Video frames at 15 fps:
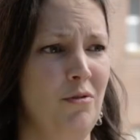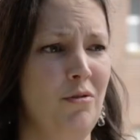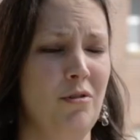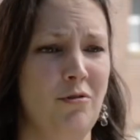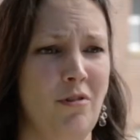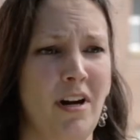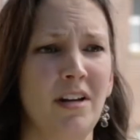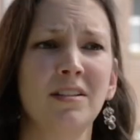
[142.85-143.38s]
Through the
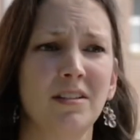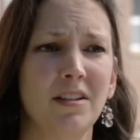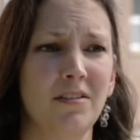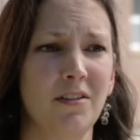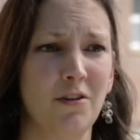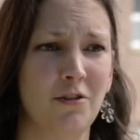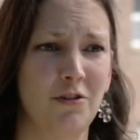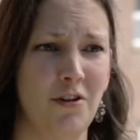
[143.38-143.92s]
grace
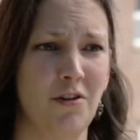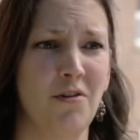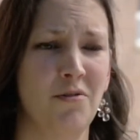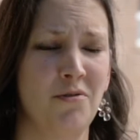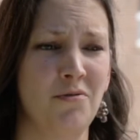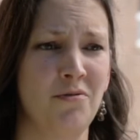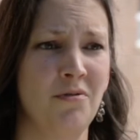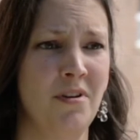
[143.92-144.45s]
that they're
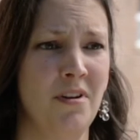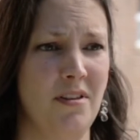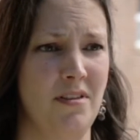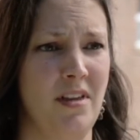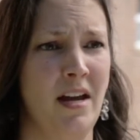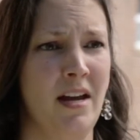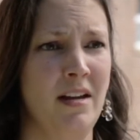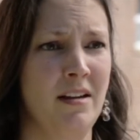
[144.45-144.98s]
shown,
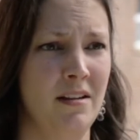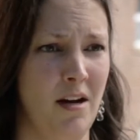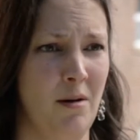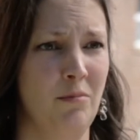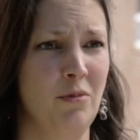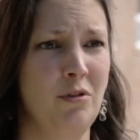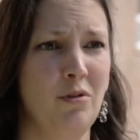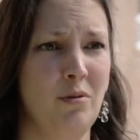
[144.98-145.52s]
they
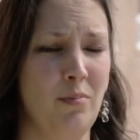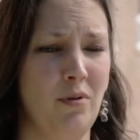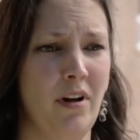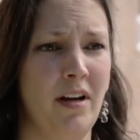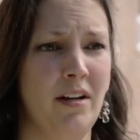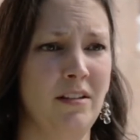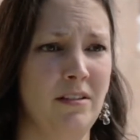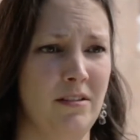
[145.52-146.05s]
come to a
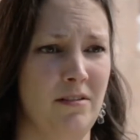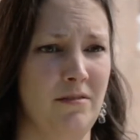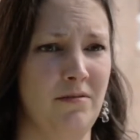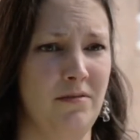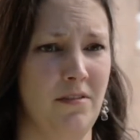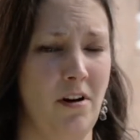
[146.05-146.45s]
place of